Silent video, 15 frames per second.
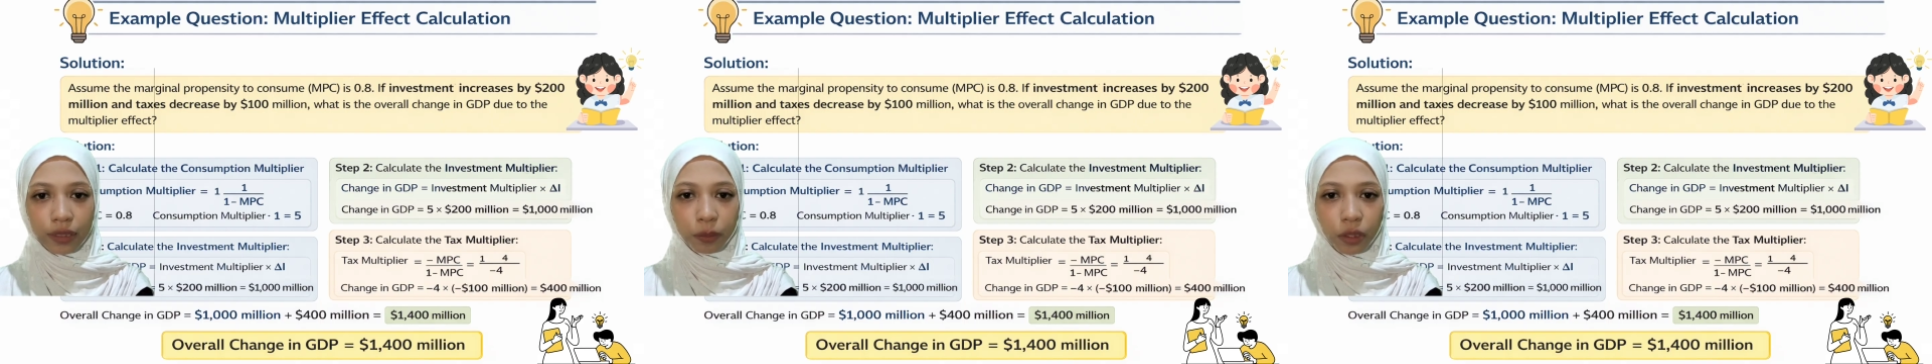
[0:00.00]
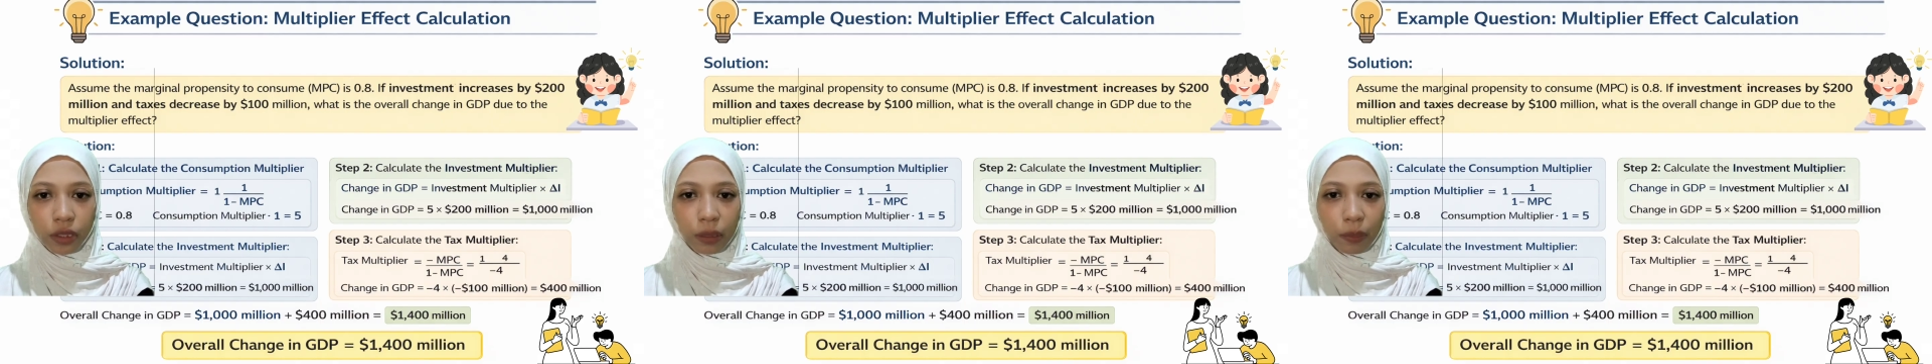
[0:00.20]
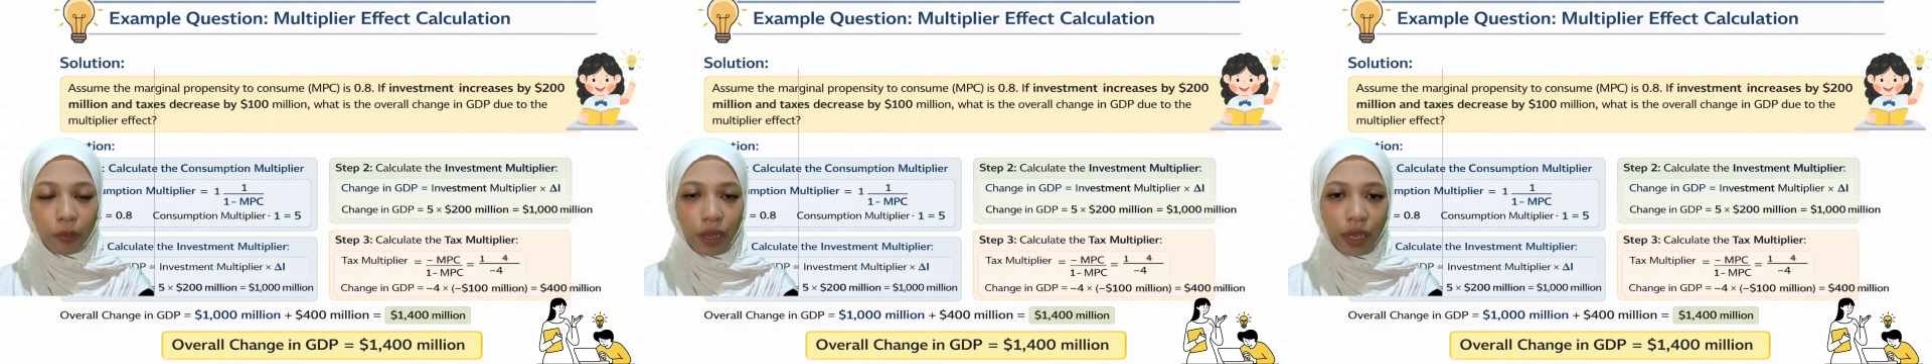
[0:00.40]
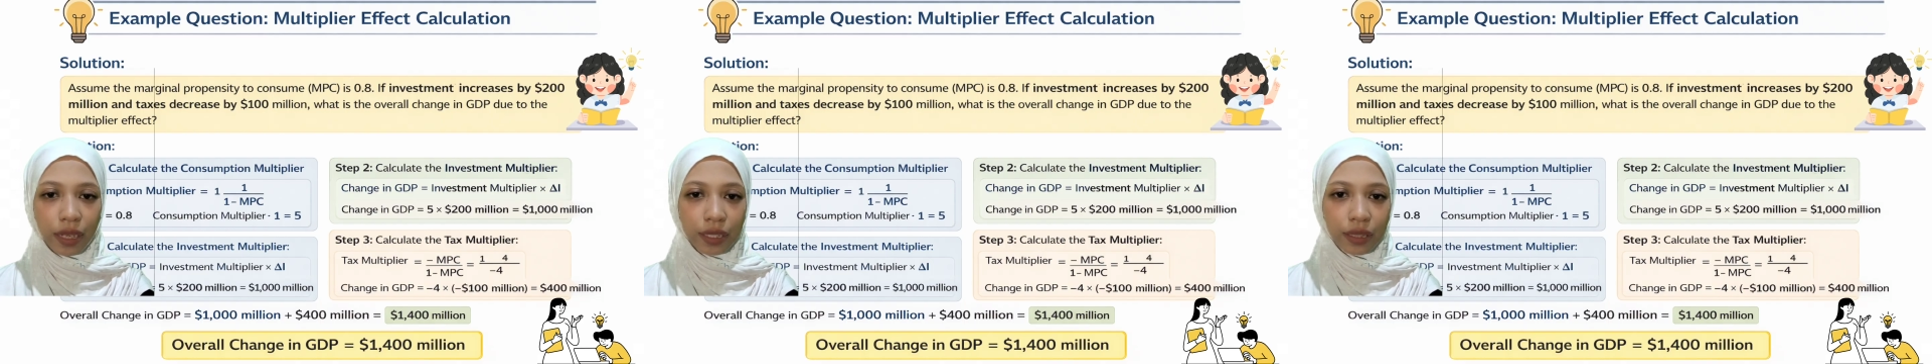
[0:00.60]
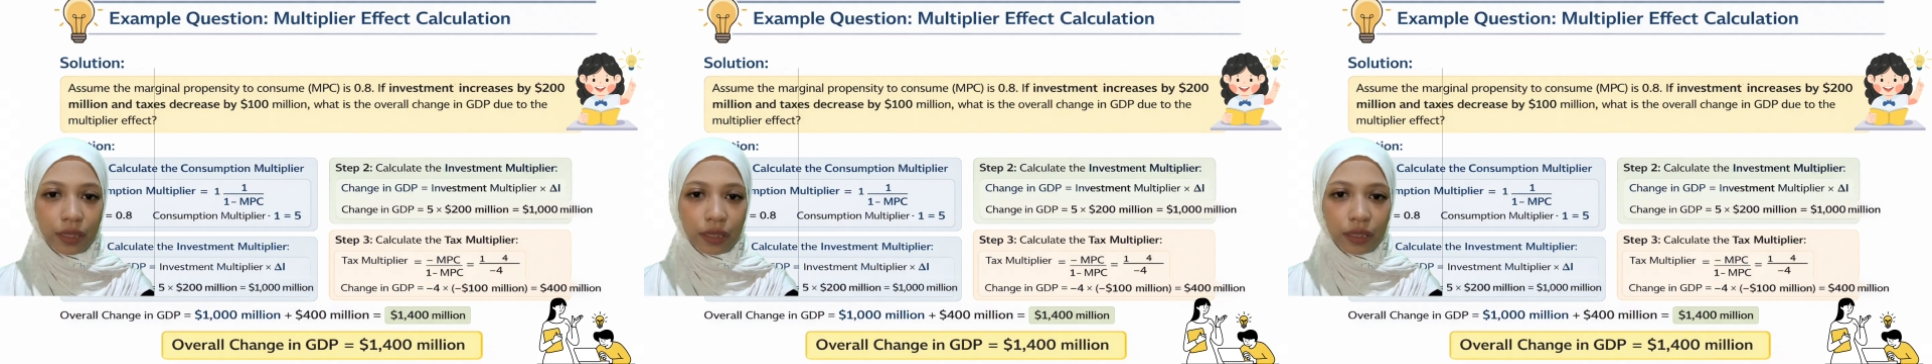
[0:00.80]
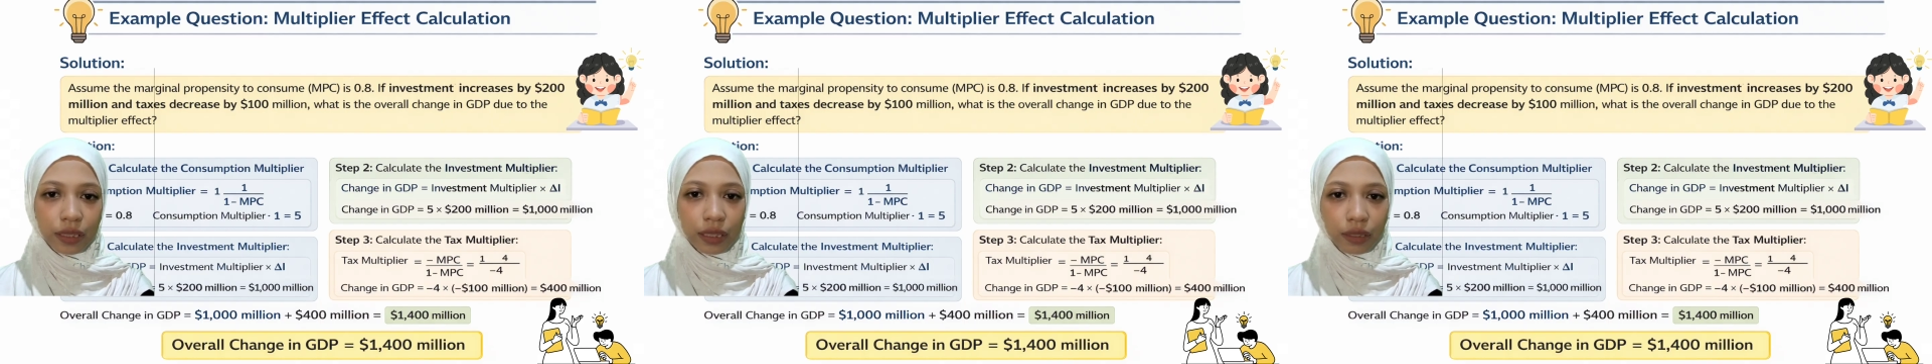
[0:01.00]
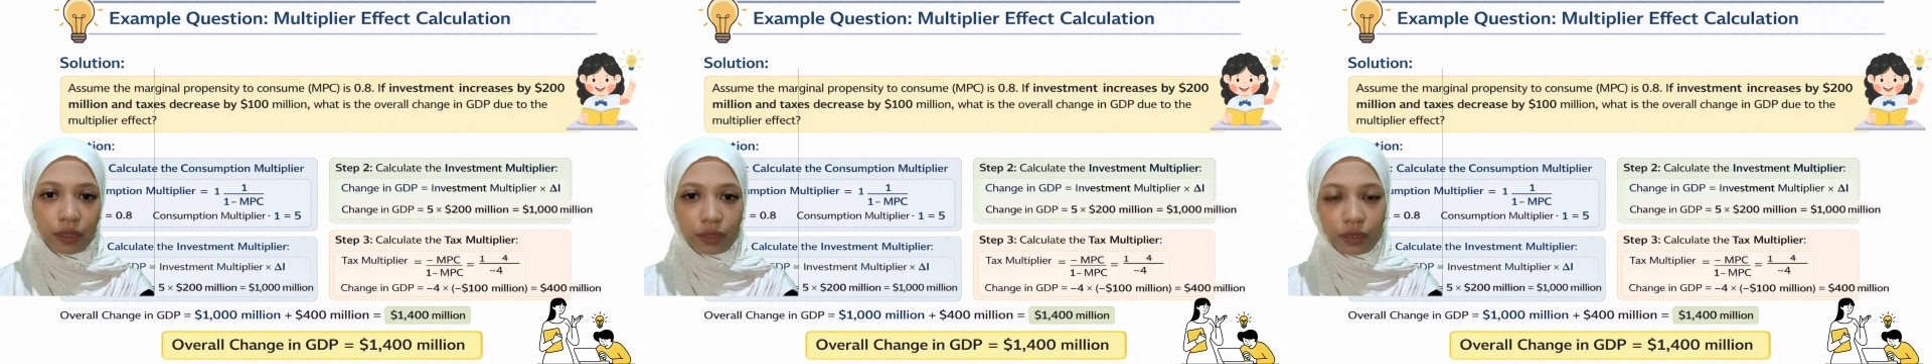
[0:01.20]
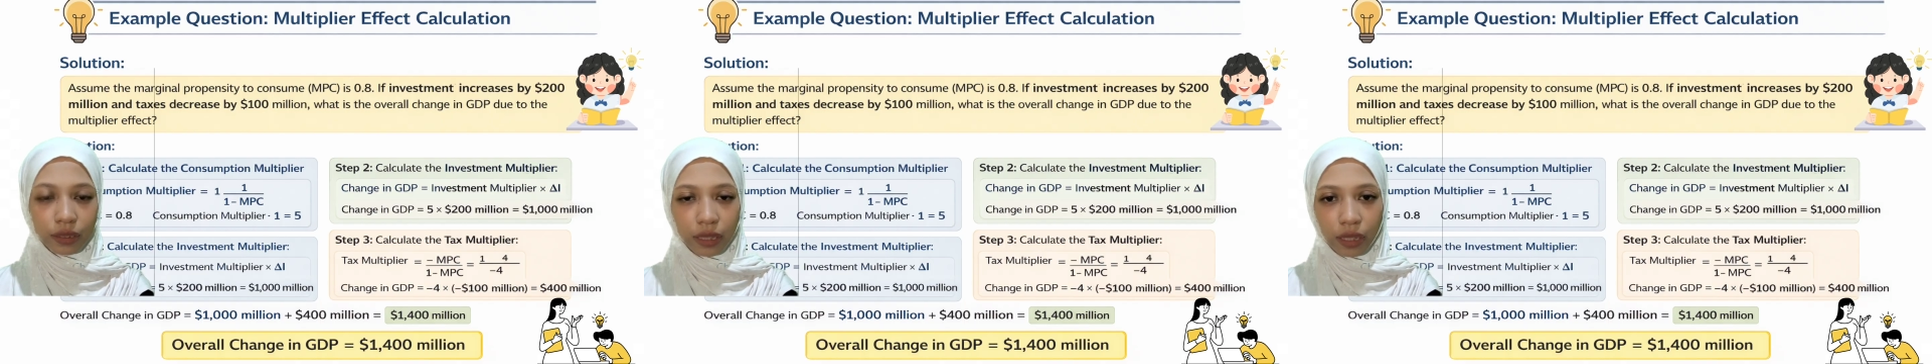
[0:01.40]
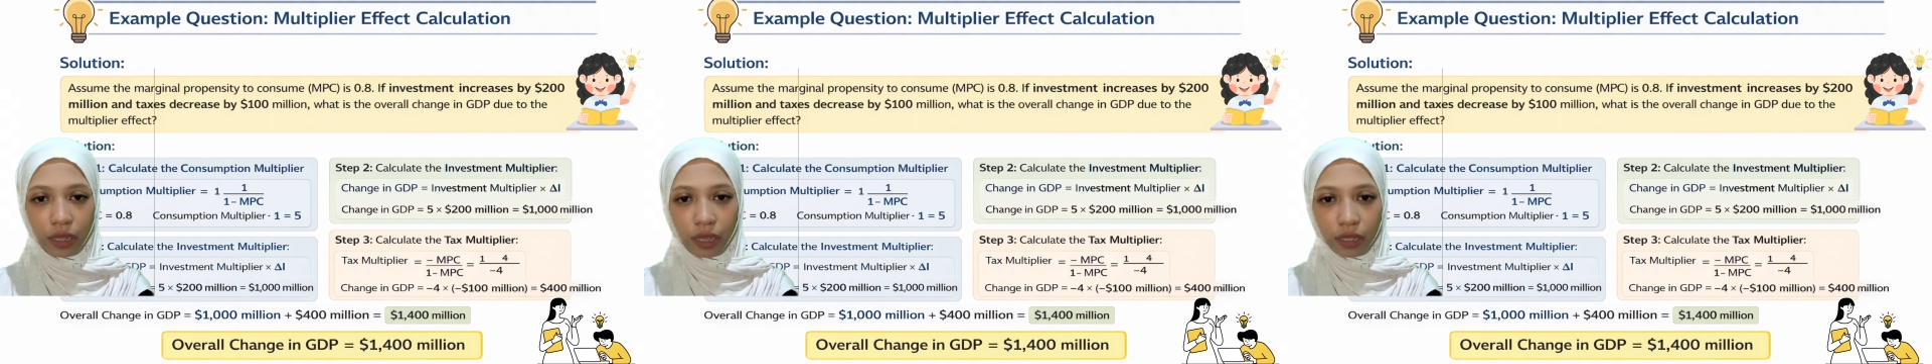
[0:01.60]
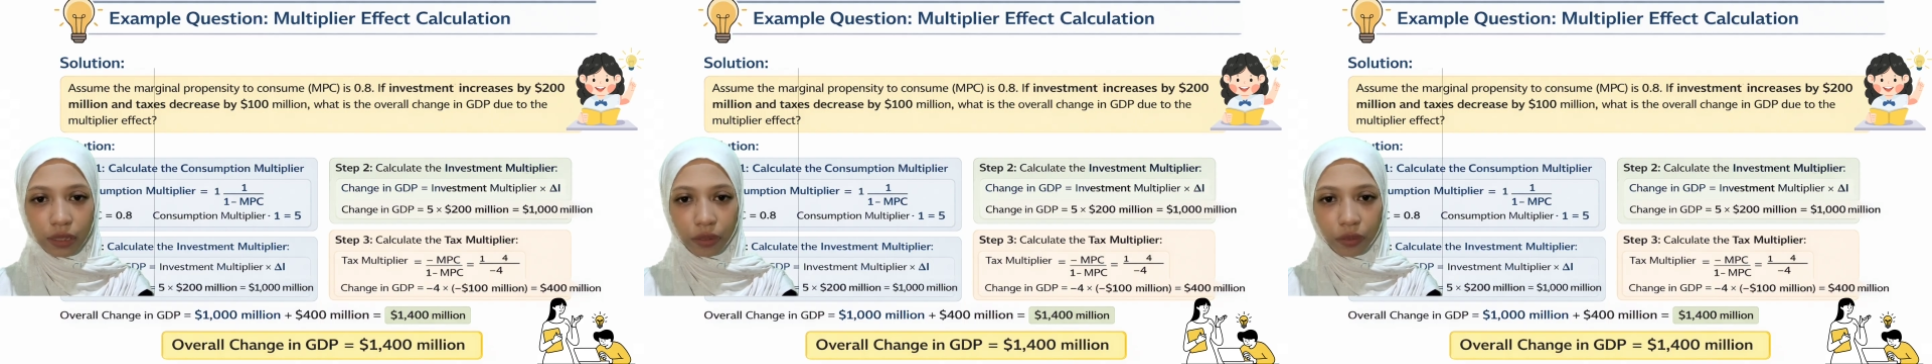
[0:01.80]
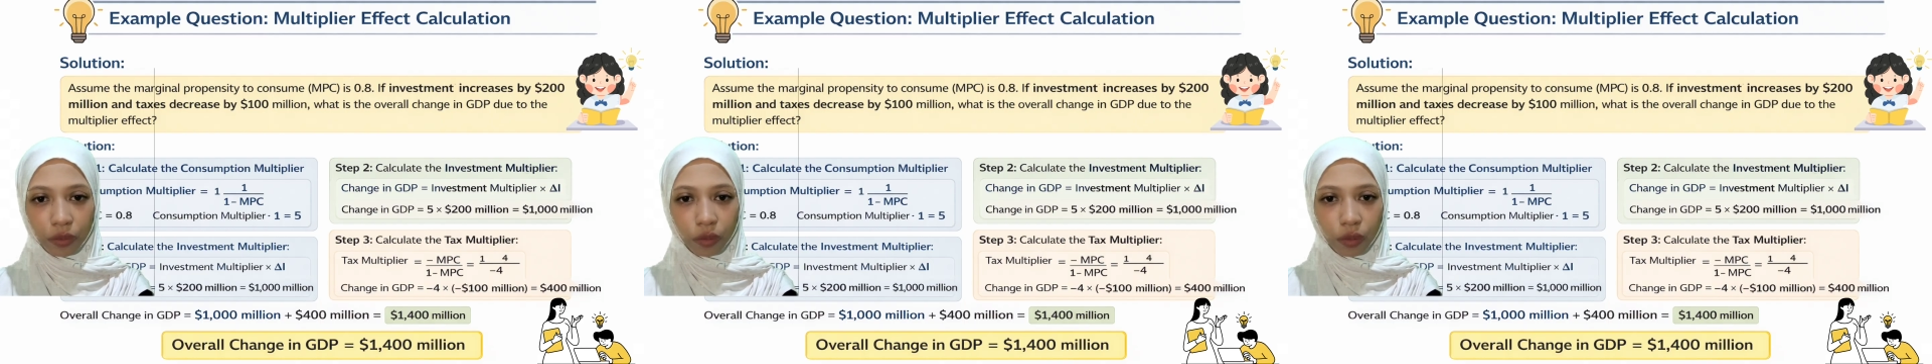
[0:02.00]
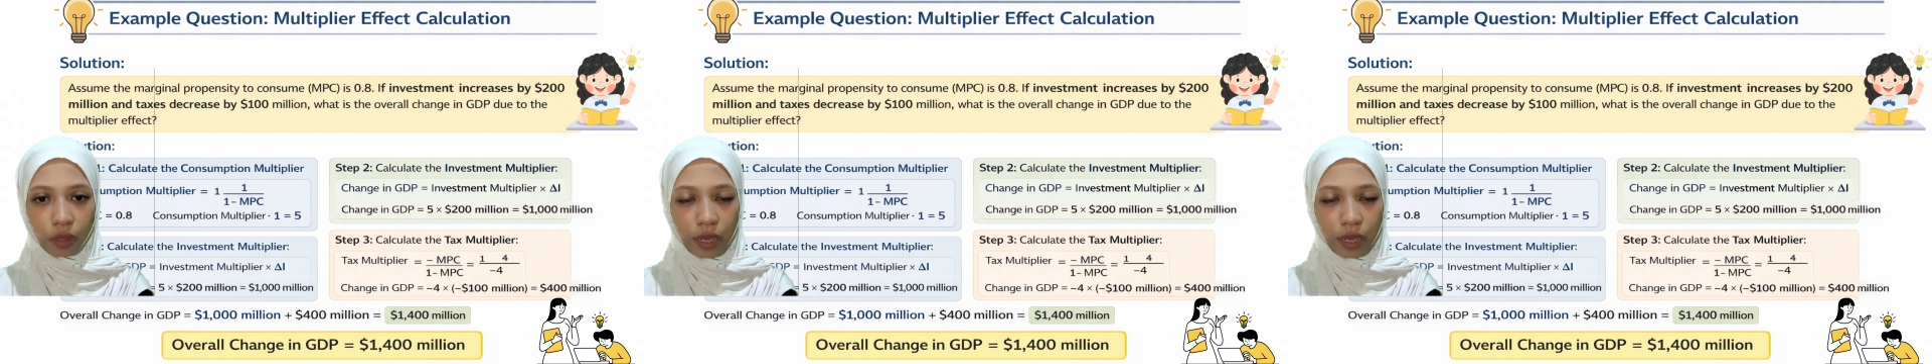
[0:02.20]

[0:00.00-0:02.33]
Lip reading: multiplier is negative